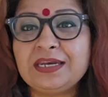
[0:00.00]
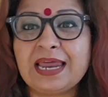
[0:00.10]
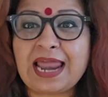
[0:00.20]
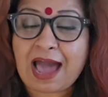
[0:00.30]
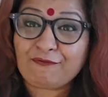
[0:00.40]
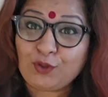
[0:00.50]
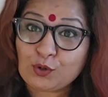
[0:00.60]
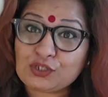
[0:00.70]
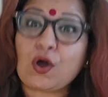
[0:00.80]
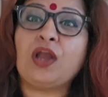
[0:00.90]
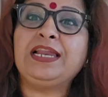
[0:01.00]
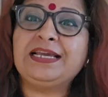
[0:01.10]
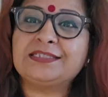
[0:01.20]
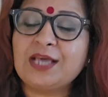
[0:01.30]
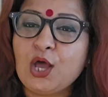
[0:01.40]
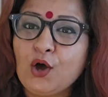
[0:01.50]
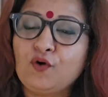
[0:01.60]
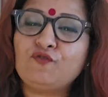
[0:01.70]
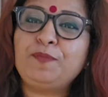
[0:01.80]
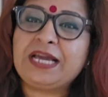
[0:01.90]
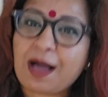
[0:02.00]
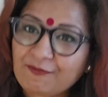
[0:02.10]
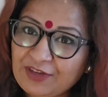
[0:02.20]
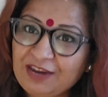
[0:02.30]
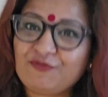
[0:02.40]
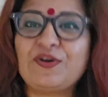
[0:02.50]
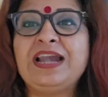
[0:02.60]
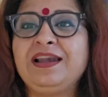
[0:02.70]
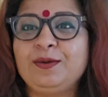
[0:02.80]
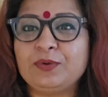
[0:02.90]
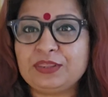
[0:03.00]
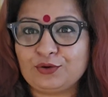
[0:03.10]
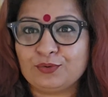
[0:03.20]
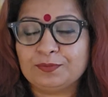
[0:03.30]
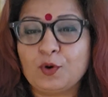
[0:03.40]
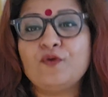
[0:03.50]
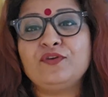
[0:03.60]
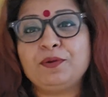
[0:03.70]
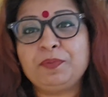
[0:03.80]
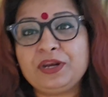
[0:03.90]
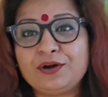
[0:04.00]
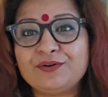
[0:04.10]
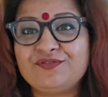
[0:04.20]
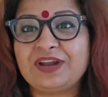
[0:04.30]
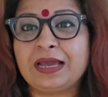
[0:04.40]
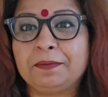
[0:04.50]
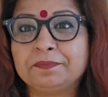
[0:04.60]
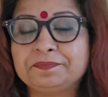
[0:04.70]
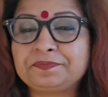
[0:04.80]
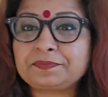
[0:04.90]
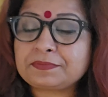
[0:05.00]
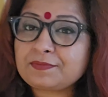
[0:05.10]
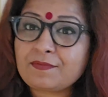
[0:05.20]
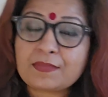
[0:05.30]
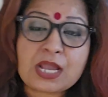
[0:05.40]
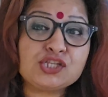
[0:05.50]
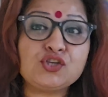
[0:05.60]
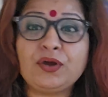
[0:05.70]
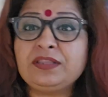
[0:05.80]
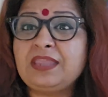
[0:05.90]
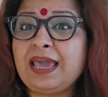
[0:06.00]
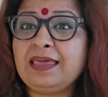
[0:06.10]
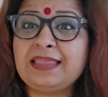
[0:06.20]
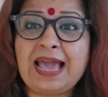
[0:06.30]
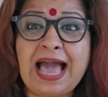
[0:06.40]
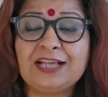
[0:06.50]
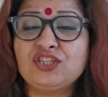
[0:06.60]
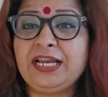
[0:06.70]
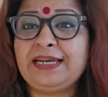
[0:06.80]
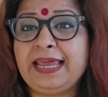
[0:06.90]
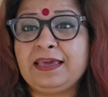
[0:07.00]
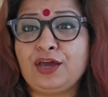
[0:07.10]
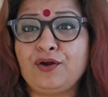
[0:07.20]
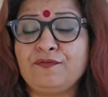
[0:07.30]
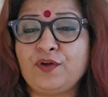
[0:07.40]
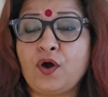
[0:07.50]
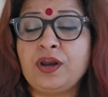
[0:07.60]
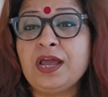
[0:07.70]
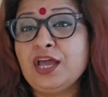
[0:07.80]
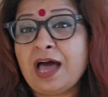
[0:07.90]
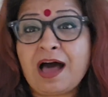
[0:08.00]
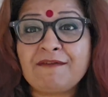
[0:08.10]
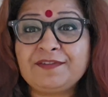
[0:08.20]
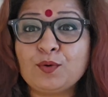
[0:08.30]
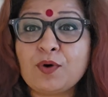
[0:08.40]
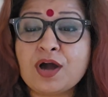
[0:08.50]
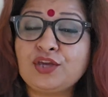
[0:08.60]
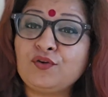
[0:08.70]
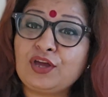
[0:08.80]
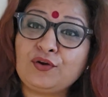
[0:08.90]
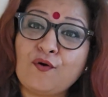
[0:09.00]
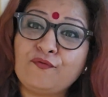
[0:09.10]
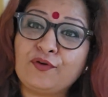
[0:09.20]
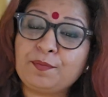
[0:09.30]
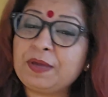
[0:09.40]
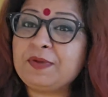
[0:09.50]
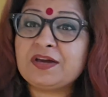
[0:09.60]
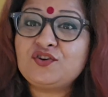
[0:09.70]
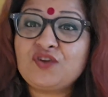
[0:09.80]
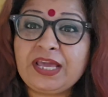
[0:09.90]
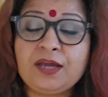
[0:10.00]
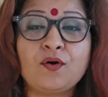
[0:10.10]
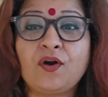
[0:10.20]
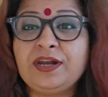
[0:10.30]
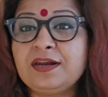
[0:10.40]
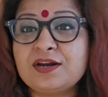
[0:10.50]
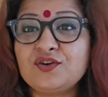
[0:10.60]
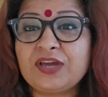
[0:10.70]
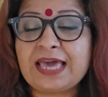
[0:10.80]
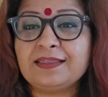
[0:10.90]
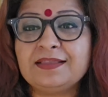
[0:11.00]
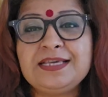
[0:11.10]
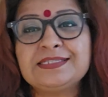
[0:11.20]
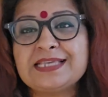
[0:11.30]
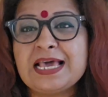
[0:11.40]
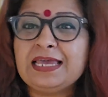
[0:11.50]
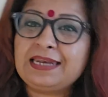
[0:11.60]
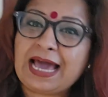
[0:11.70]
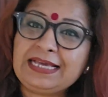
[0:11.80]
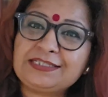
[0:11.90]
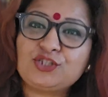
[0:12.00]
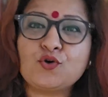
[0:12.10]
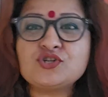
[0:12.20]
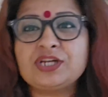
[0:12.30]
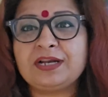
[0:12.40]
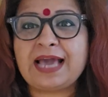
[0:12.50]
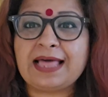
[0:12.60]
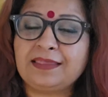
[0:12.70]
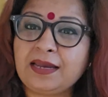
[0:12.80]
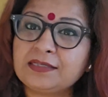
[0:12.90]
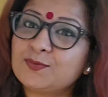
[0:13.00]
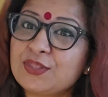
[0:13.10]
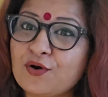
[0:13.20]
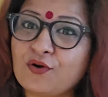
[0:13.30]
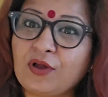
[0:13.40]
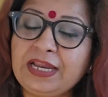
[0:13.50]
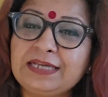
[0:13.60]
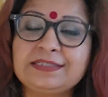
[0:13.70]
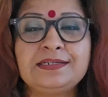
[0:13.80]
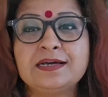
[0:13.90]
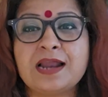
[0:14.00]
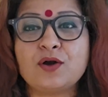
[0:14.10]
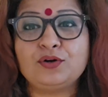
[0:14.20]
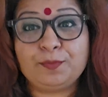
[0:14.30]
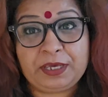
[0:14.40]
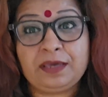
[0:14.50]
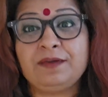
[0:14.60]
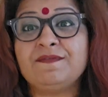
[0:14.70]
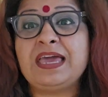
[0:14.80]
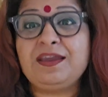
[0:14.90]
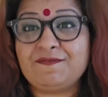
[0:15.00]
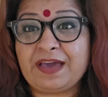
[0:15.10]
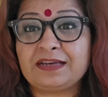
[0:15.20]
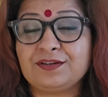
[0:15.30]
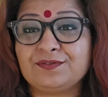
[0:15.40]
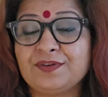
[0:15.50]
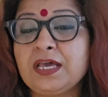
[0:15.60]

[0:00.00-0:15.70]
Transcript: and have those colleagues who've become very friendly with you over a period of time. So they actually take care of your, after work, you can go for maybe a drink or dinner together. These nice social gatherings with your colleagues turn out to be very effective.